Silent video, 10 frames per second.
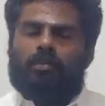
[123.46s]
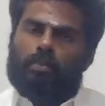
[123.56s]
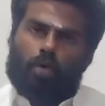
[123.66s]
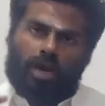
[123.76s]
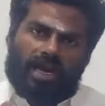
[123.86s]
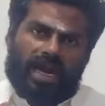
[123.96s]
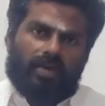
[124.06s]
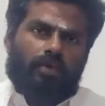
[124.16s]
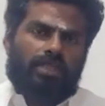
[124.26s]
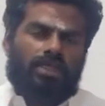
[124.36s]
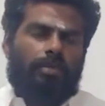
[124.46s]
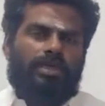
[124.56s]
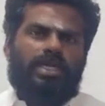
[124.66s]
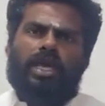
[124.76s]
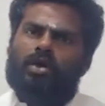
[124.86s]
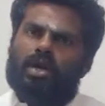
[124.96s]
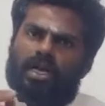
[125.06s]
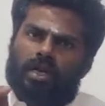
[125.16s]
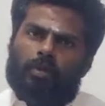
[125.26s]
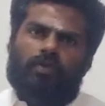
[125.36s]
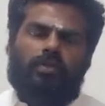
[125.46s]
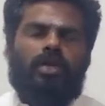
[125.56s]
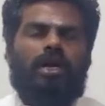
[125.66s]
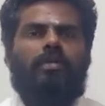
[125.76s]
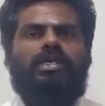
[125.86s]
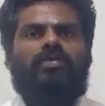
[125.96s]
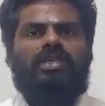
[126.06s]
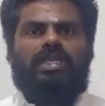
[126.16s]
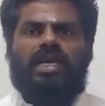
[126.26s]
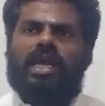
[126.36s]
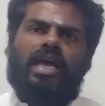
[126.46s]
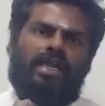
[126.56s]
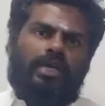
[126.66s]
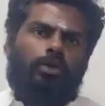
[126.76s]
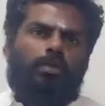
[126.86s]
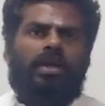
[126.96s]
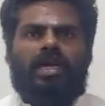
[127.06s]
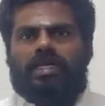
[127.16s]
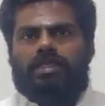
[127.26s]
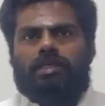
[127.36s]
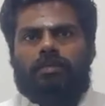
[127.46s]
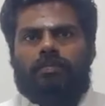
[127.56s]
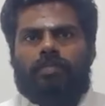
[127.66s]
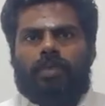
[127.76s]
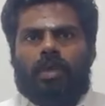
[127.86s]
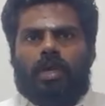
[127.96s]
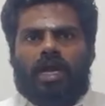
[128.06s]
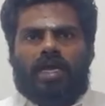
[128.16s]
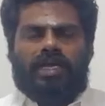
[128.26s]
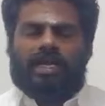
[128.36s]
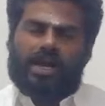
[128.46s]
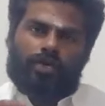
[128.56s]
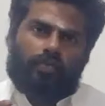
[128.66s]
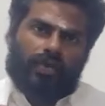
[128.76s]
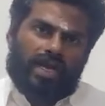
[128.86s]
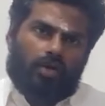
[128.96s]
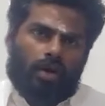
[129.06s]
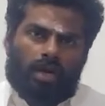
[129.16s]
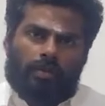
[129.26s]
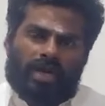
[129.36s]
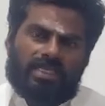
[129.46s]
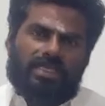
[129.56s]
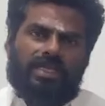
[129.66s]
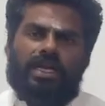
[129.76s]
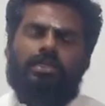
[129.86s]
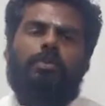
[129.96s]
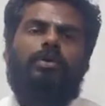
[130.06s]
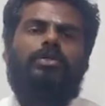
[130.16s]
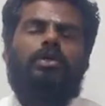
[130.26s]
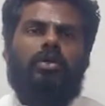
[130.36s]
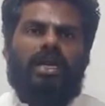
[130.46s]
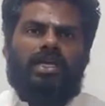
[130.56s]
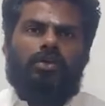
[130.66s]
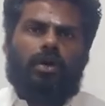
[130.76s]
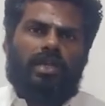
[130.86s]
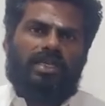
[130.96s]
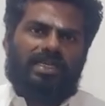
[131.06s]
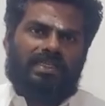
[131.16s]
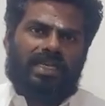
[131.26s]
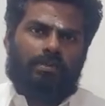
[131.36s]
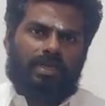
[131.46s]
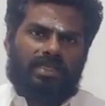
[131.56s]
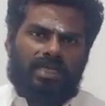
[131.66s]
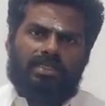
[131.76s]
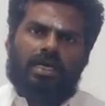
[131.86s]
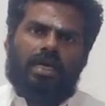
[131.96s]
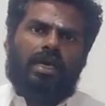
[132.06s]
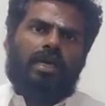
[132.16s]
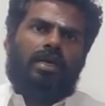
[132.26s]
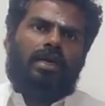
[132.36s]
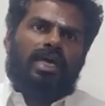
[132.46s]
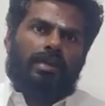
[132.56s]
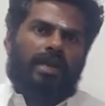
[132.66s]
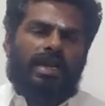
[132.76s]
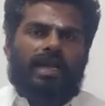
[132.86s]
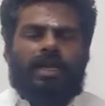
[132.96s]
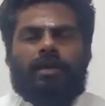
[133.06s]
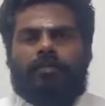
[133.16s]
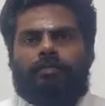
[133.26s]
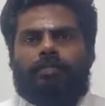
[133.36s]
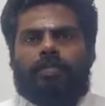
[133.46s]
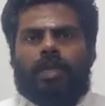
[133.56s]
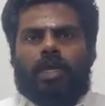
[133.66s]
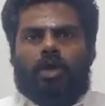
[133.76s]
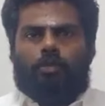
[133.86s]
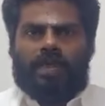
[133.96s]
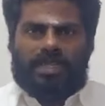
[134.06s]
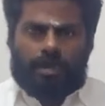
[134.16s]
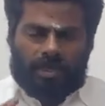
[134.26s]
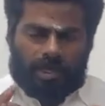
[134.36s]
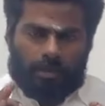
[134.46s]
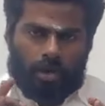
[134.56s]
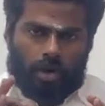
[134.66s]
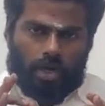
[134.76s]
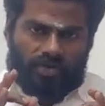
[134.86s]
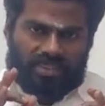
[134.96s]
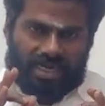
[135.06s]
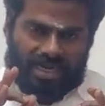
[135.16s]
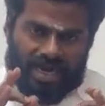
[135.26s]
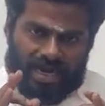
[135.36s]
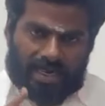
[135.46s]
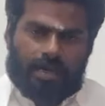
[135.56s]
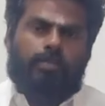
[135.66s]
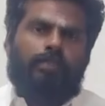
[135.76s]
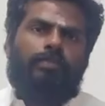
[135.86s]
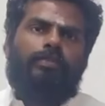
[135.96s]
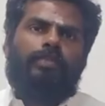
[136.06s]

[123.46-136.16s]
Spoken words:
and more like an IWASH commission. They got a report from the commission which said they should be released. And they are trying to find all means at their disposal to release all the 16 prisoners immediately. Now, BJP Tamil Nadu, we strictly condemn.